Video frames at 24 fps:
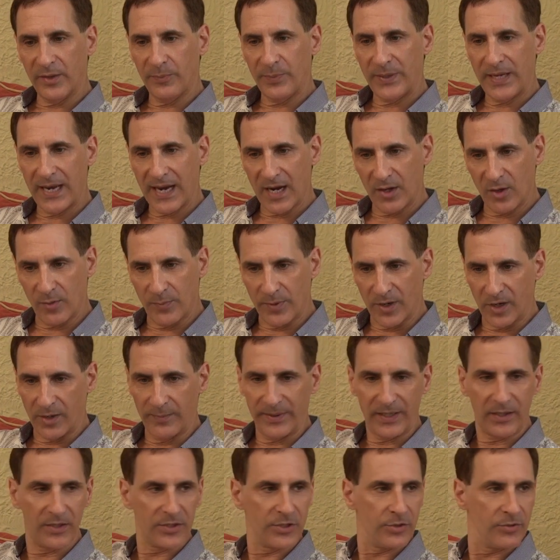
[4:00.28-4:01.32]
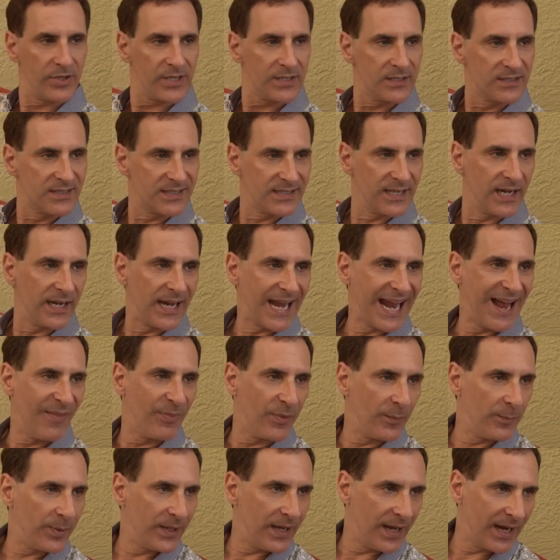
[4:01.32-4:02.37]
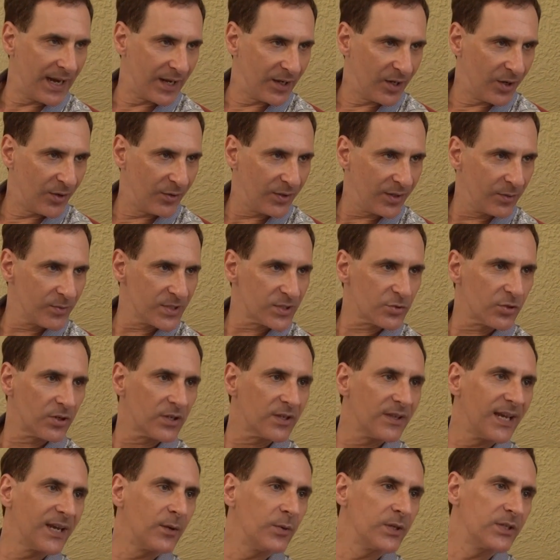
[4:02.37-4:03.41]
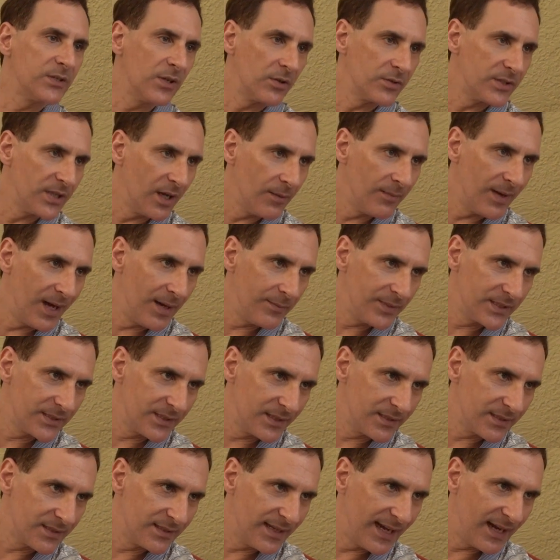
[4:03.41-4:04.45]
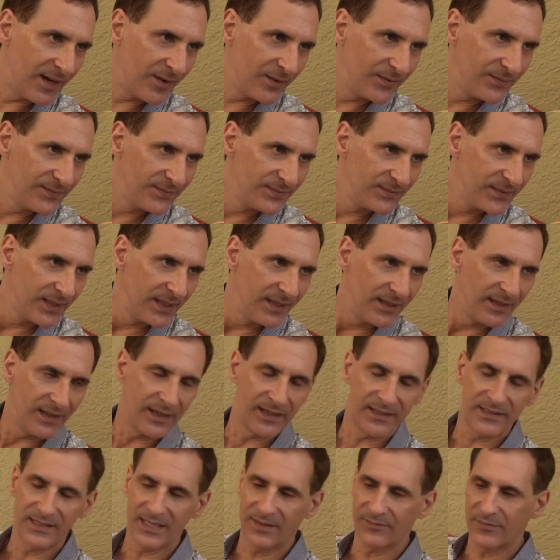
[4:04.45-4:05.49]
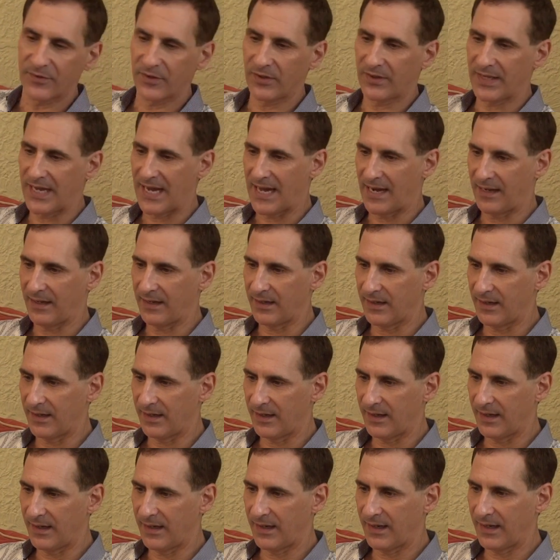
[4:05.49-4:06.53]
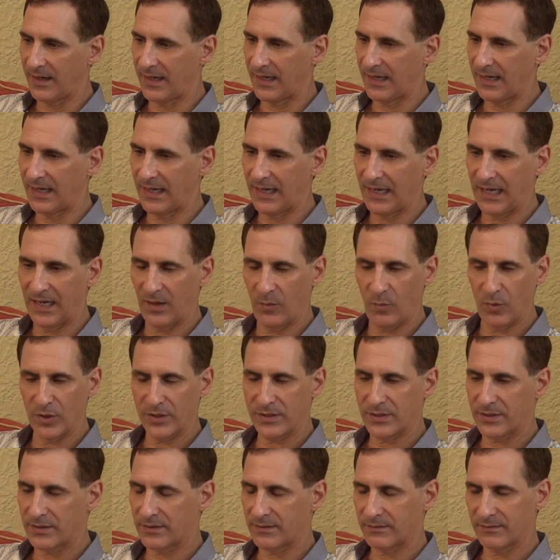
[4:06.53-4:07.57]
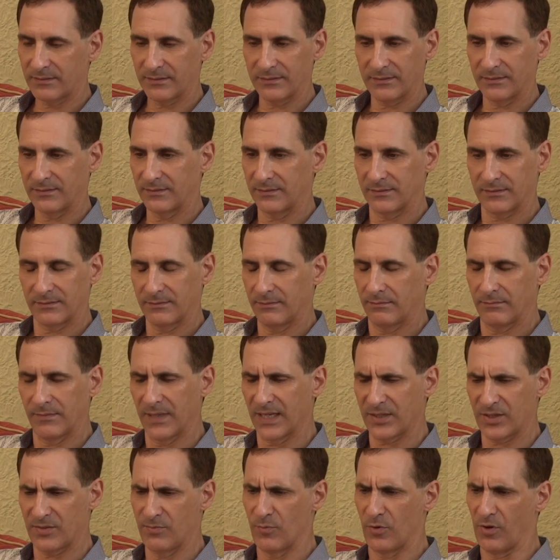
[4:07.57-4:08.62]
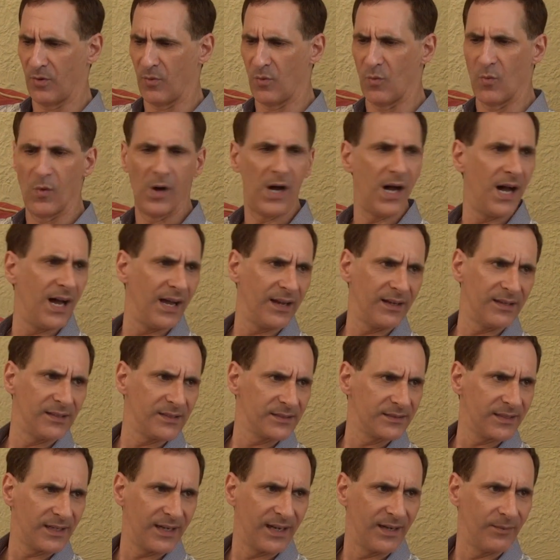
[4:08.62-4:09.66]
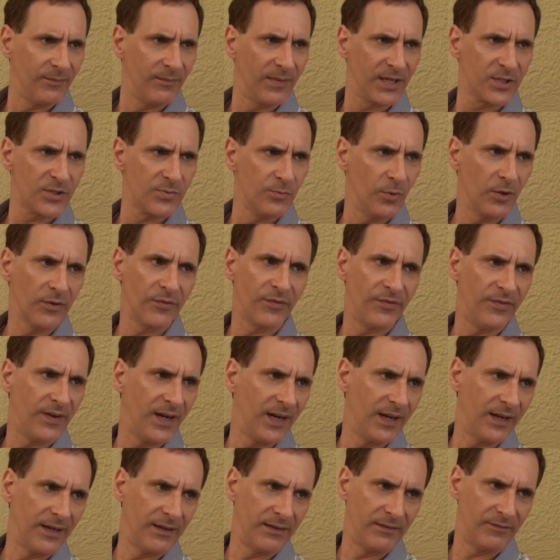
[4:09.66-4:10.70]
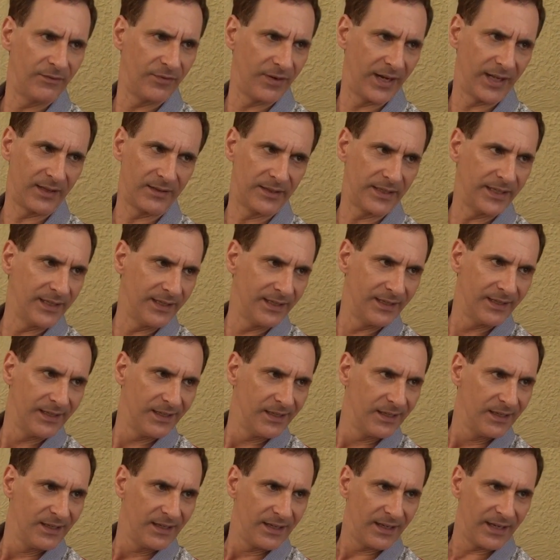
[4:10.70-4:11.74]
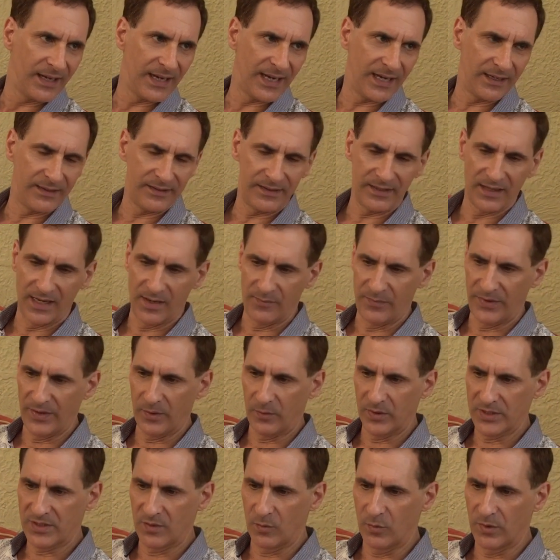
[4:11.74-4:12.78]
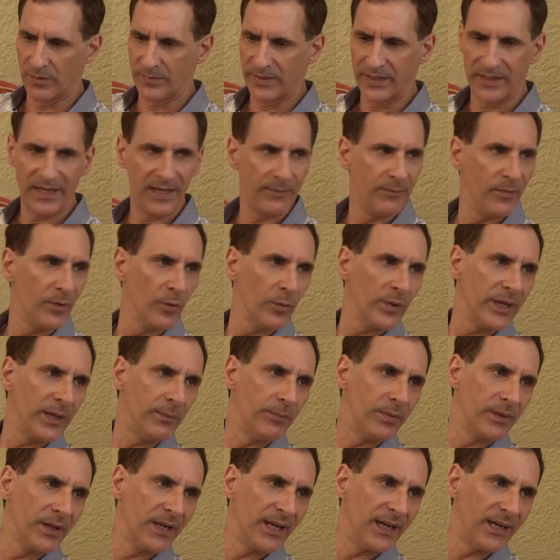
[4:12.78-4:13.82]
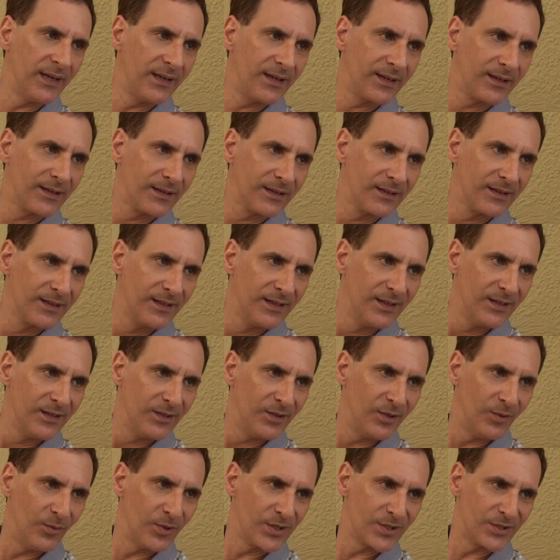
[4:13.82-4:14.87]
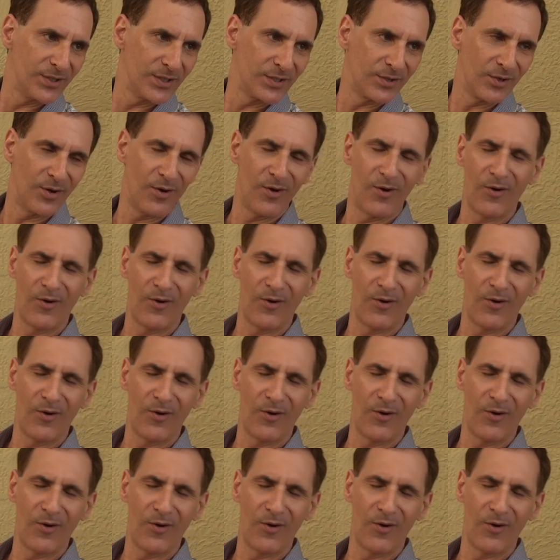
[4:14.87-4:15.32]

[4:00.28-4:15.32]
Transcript: a piano bar because you didn't sit at the piano. It was sort of like what Don't Tell Mamas is now, except for that it was much more wild and much more fun, frankly. And there was a woman named Marie Blake who was this